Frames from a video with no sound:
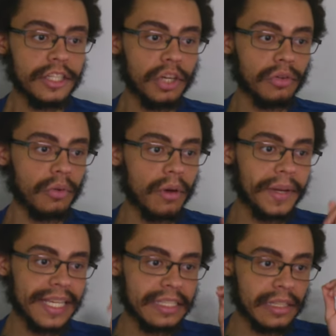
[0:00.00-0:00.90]
Two, the
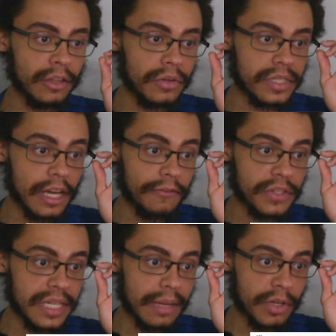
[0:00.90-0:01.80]
woman has
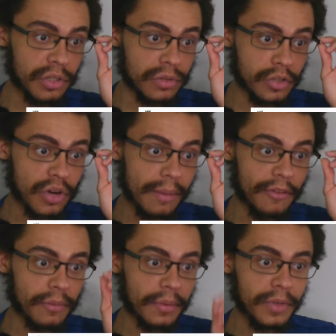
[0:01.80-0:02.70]
self-esteem issues and
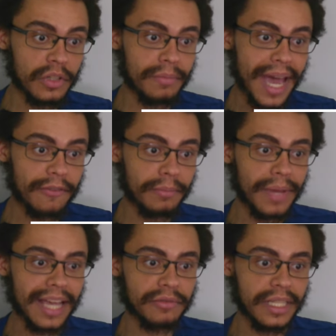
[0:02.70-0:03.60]
trauma from abuse,
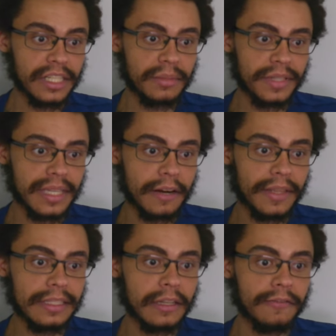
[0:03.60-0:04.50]
bad past relationship,
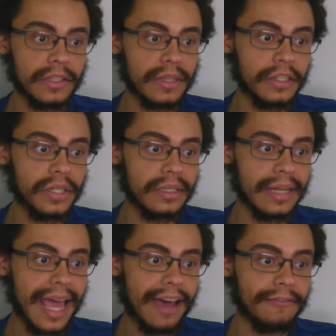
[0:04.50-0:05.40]
etc., that is convinced that she
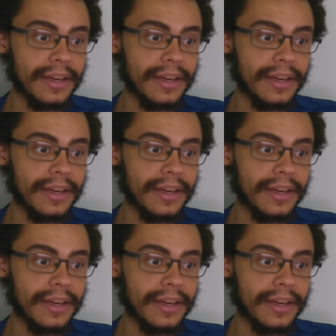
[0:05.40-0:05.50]
isn't